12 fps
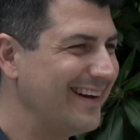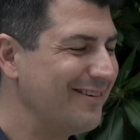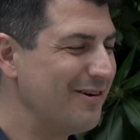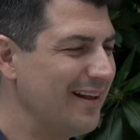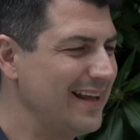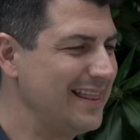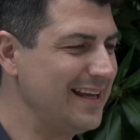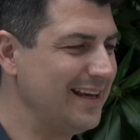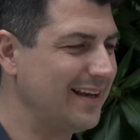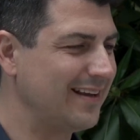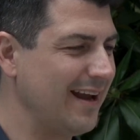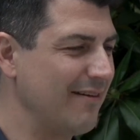Well, I
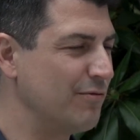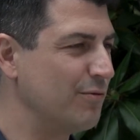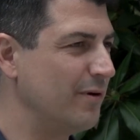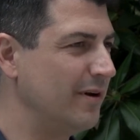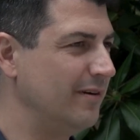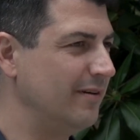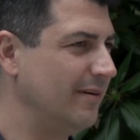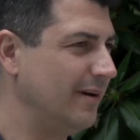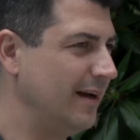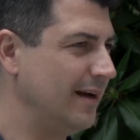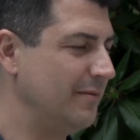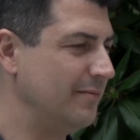think everyone
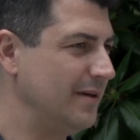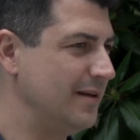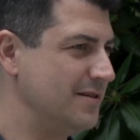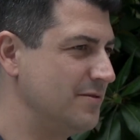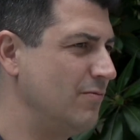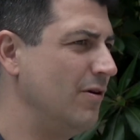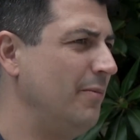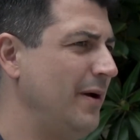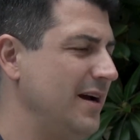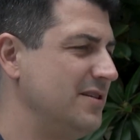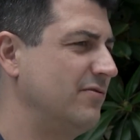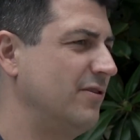um, is well
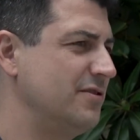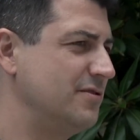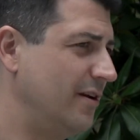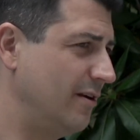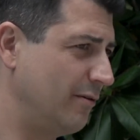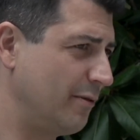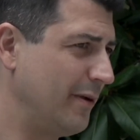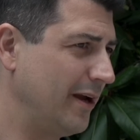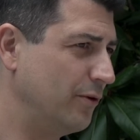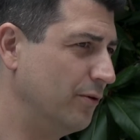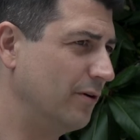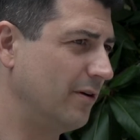past frustrated with my
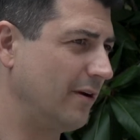Google